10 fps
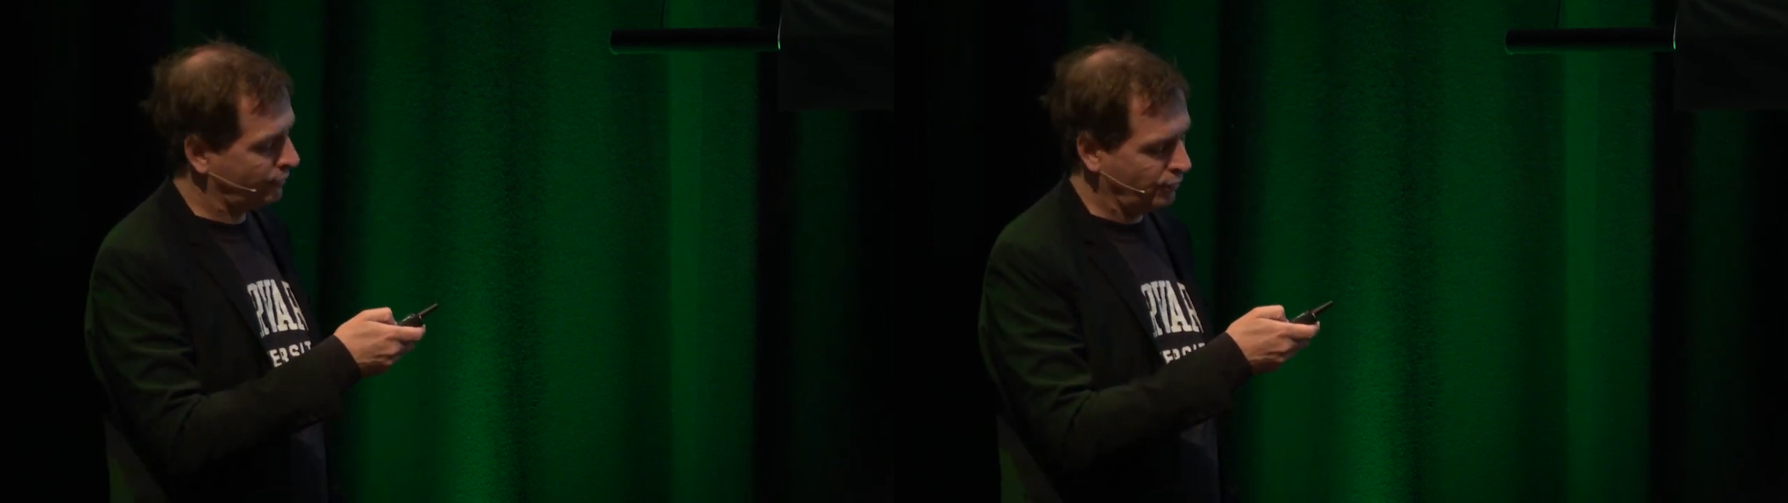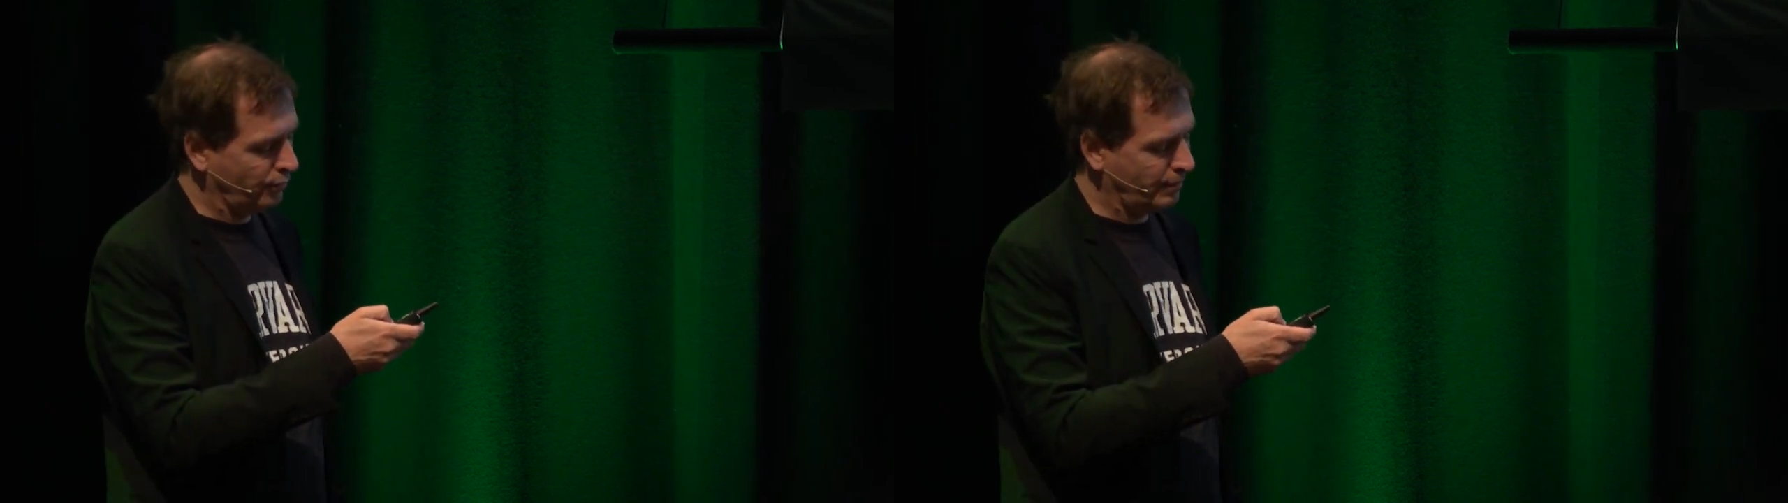
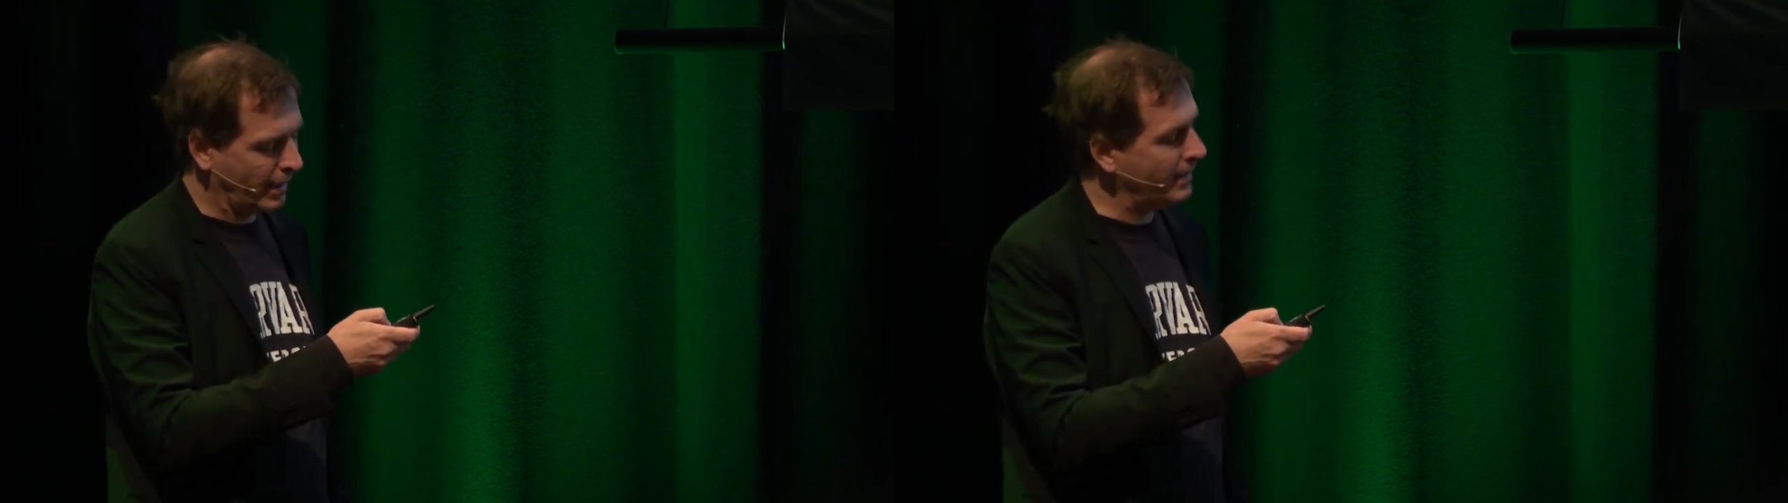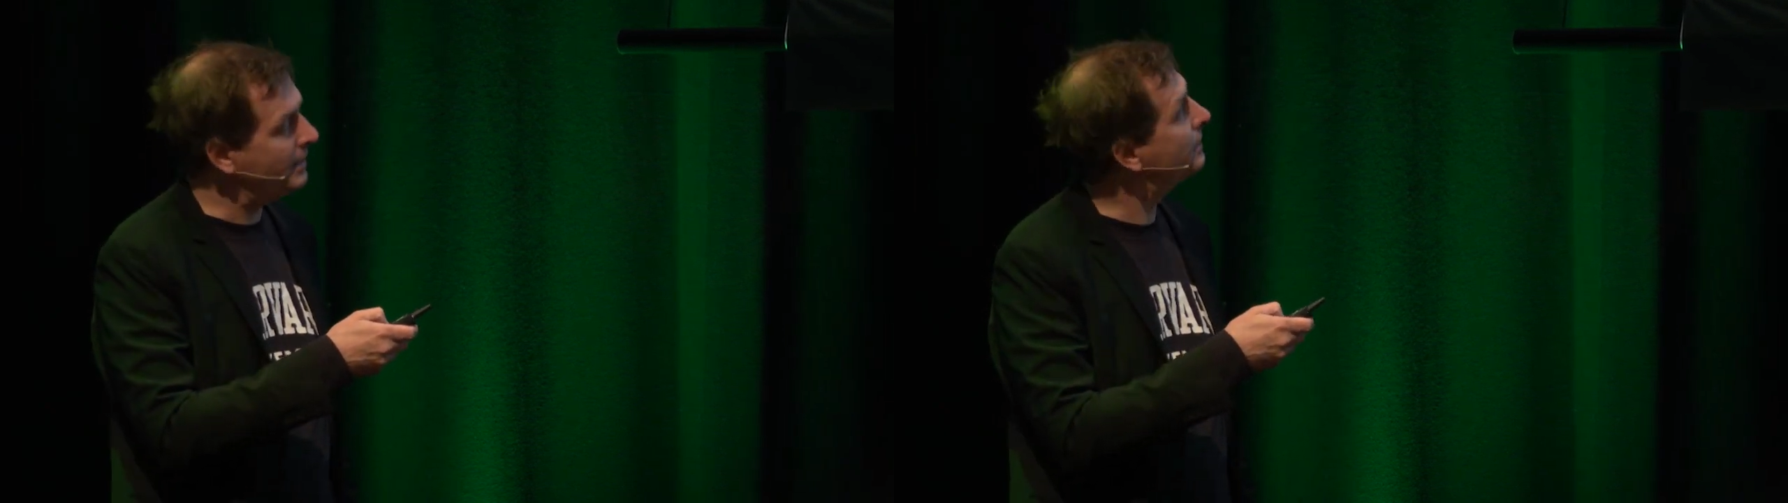to
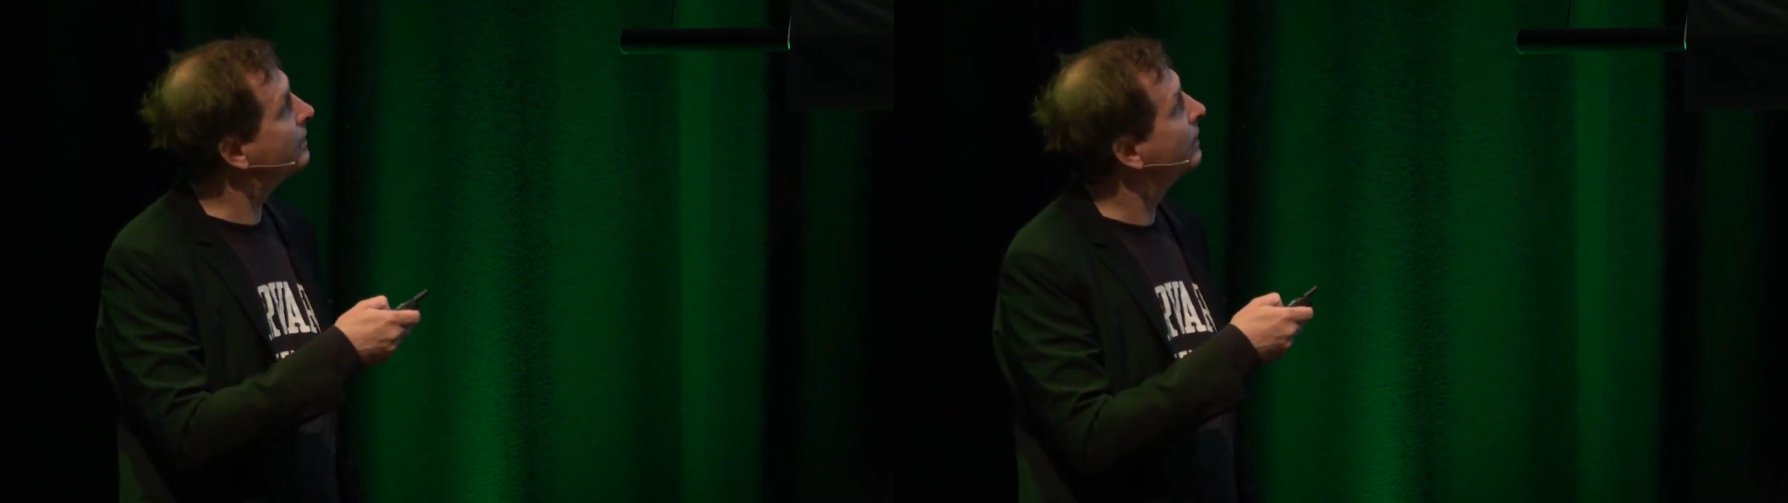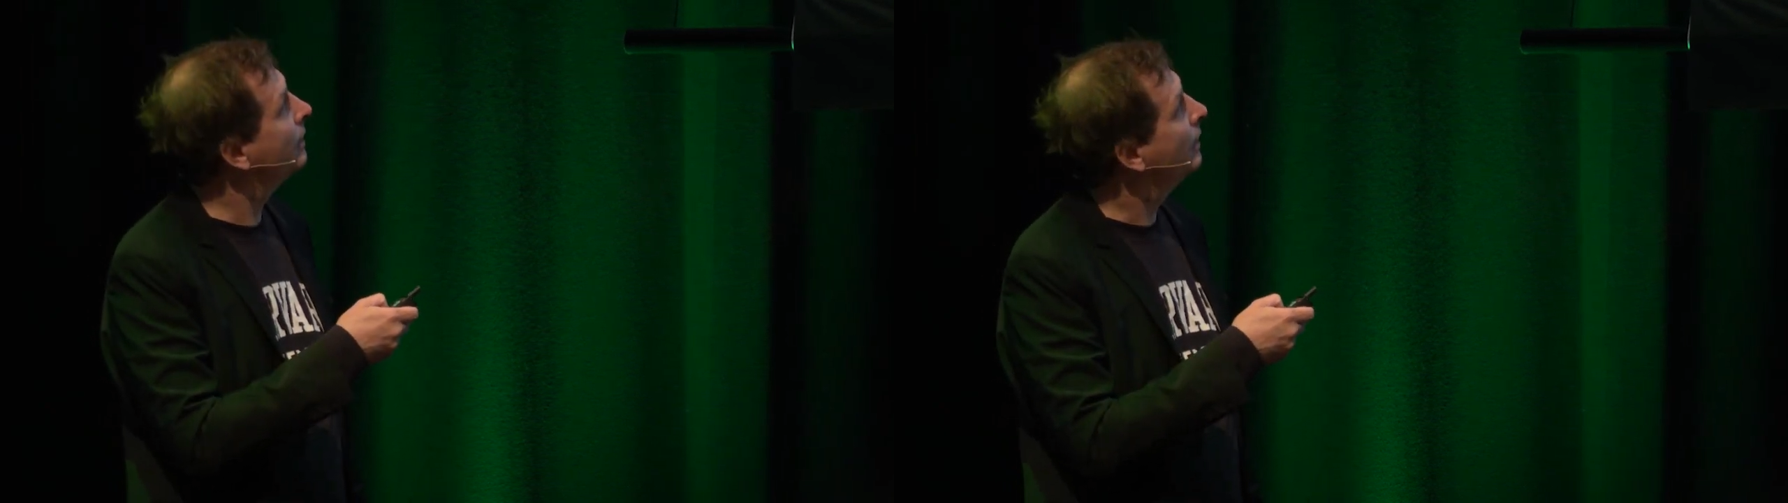
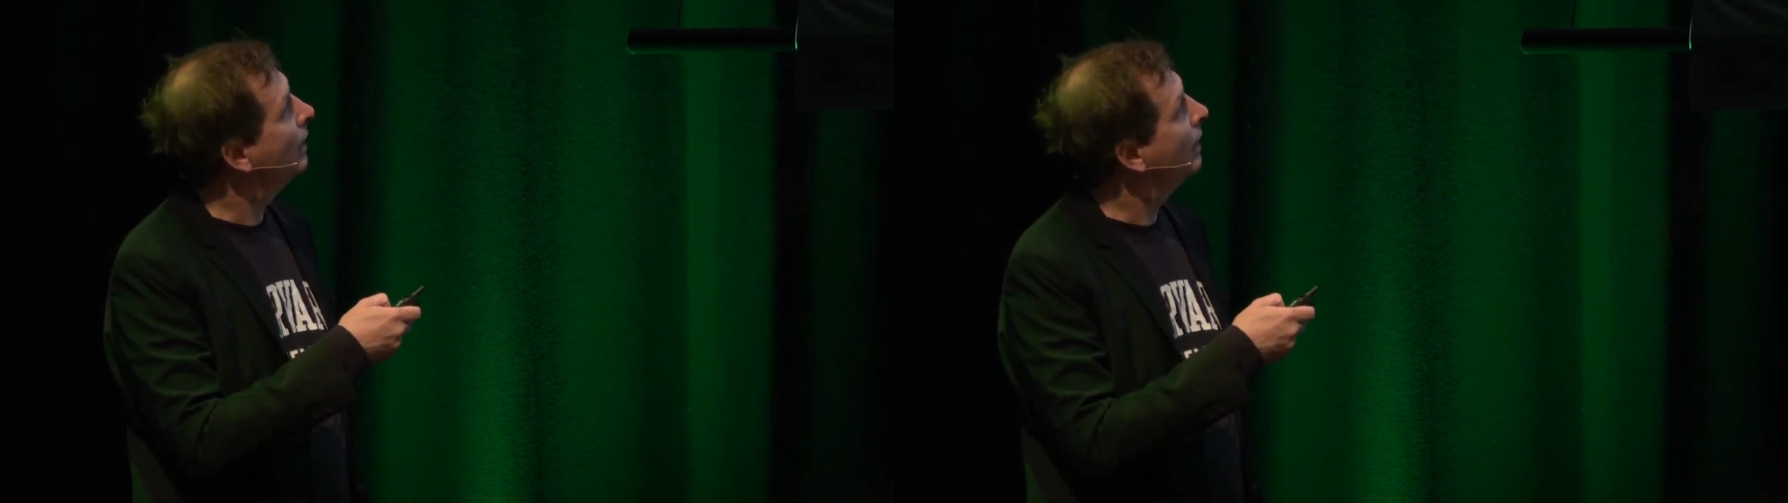place